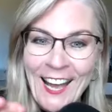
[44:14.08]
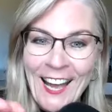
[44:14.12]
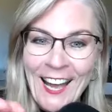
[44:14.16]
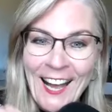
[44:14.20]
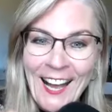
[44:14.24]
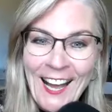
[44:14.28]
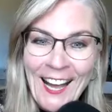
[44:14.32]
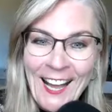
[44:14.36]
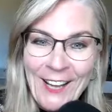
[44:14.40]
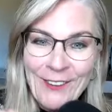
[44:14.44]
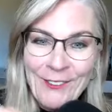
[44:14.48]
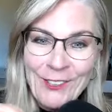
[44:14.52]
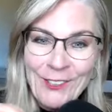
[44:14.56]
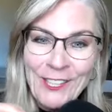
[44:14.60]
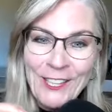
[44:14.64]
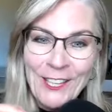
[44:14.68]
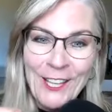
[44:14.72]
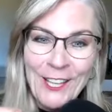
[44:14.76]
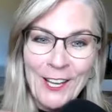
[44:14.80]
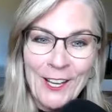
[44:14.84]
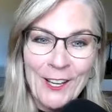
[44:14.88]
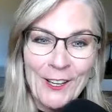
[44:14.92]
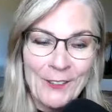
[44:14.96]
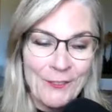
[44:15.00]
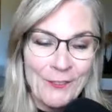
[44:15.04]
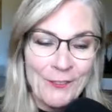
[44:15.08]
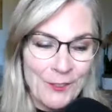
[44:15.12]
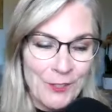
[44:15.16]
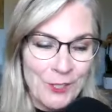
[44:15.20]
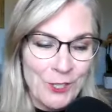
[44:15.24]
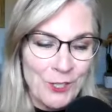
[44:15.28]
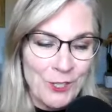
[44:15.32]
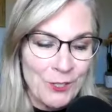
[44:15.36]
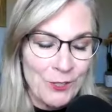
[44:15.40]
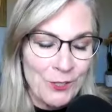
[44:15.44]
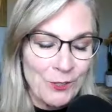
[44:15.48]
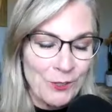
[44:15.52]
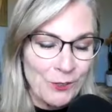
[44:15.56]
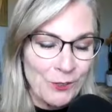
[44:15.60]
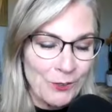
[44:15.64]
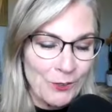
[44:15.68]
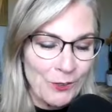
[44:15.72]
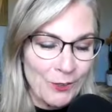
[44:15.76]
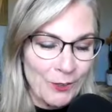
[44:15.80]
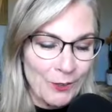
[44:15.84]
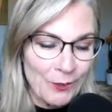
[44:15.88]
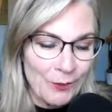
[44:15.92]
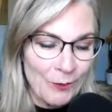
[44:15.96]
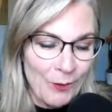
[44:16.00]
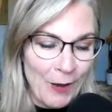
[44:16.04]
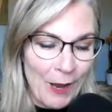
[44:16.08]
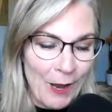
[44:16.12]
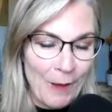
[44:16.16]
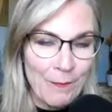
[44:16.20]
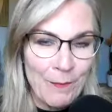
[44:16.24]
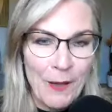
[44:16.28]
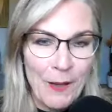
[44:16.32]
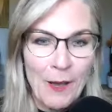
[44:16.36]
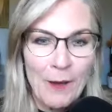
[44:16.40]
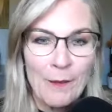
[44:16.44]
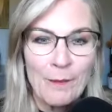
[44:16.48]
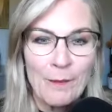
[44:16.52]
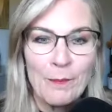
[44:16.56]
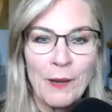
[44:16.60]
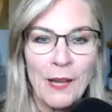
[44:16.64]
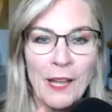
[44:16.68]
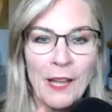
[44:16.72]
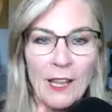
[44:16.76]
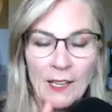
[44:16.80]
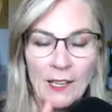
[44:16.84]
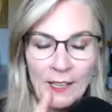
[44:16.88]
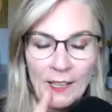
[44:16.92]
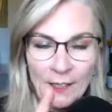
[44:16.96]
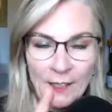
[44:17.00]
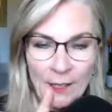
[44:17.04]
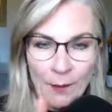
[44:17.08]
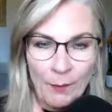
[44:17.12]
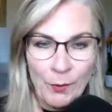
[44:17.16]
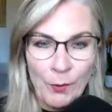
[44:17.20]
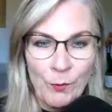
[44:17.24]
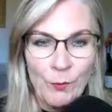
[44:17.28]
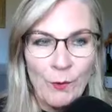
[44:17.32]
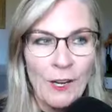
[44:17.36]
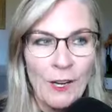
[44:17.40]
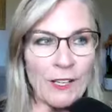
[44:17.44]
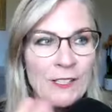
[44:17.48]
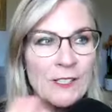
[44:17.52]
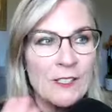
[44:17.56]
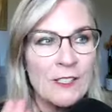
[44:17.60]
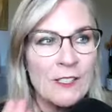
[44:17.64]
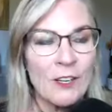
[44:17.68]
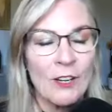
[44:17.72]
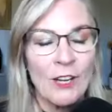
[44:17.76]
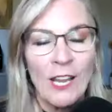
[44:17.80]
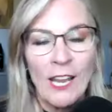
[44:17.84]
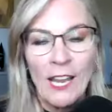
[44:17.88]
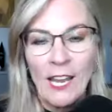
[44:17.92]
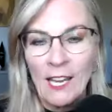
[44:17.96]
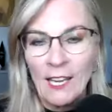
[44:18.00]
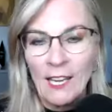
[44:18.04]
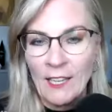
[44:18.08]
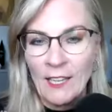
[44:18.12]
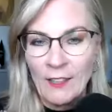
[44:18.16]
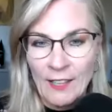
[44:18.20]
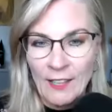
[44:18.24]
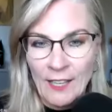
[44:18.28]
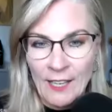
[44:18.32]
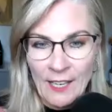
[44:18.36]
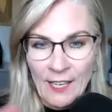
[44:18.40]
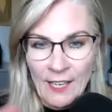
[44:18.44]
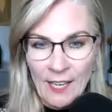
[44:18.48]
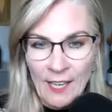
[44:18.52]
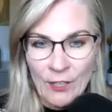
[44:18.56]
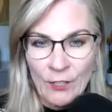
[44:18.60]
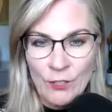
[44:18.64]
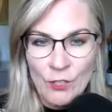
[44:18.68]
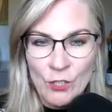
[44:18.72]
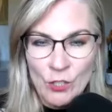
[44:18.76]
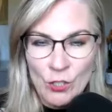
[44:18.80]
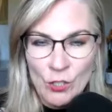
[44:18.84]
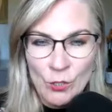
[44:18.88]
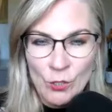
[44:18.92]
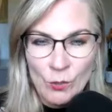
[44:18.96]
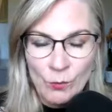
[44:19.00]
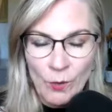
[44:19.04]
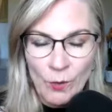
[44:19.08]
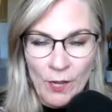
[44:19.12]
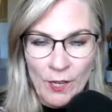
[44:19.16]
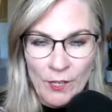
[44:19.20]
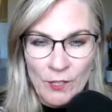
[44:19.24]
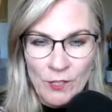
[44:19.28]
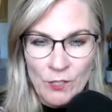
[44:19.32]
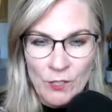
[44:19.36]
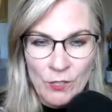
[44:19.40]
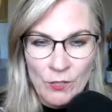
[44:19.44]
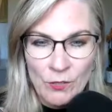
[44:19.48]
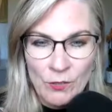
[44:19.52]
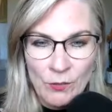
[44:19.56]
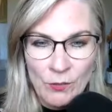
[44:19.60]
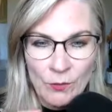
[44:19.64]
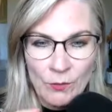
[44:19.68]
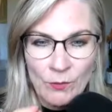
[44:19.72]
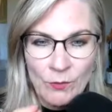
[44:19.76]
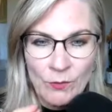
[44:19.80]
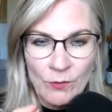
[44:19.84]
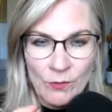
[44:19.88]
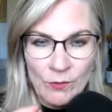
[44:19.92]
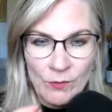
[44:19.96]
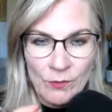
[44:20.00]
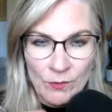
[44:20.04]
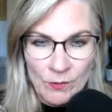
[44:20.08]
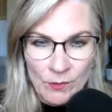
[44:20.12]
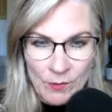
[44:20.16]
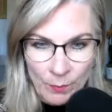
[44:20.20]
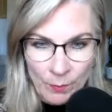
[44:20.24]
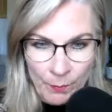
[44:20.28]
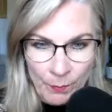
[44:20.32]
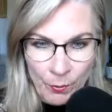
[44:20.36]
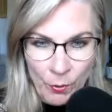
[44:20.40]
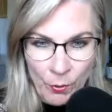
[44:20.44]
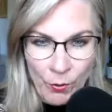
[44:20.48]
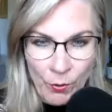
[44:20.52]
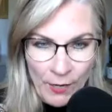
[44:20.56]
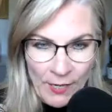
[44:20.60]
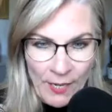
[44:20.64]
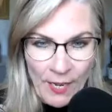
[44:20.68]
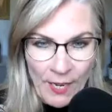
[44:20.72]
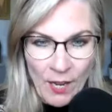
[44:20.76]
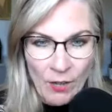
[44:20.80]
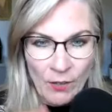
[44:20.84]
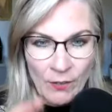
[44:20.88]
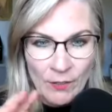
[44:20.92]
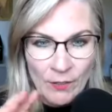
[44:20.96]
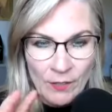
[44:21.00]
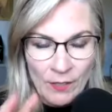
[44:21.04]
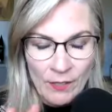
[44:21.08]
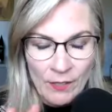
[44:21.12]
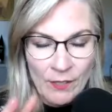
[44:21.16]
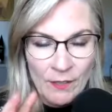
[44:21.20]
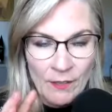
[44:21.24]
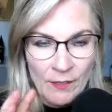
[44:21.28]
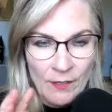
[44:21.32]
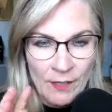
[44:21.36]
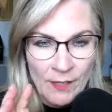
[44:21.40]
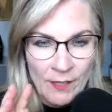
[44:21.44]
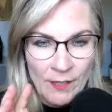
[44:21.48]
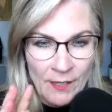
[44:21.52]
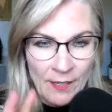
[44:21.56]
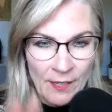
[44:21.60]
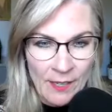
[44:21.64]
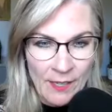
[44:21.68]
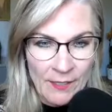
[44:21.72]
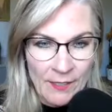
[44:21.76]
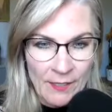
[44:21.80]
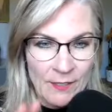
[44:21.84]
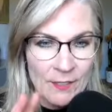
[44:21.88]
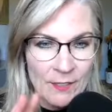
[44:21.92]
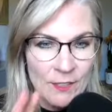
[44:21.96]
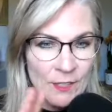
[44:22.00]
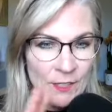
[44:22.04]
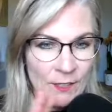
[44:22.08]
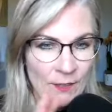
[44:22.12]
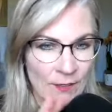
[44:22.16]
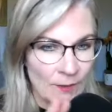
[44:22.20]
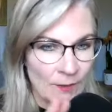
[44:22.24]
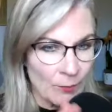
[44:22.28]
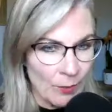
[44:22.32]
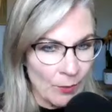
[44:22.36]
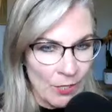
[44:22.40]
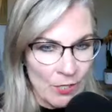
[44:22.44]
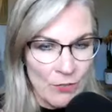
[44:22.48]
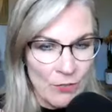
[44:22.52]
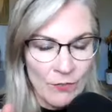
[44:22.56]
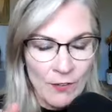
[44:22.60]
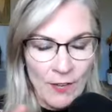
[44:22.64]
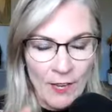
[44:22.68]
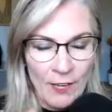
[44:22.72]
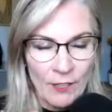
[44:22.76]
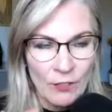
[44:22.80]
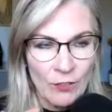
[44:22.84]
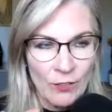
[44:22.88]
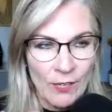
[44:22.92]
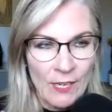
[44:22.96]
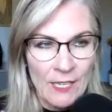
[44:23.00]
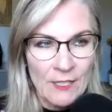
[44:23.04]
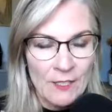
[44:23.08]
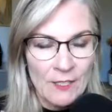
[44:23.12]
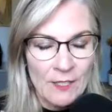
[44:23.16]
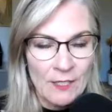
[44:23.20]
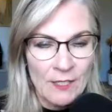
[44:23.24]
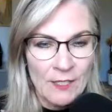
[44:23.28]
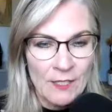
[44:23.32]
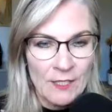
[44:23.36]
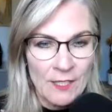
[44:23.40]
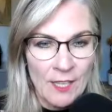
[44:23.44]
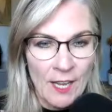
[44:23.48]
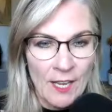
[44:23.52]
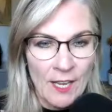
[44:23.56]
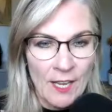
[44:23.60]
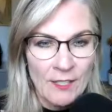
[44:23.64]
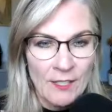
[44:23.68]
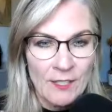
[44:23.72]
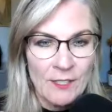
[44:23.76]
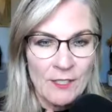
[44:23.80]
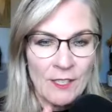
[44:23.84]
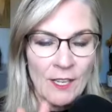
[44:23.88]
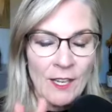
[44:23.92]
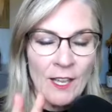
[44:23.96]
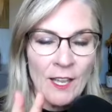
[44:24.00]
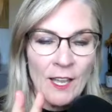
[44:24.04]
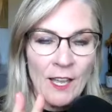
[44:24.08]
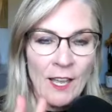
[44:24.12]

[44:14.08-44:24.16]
I would love to wrap up by number one, is there anything else you want to point out that where you've had great success?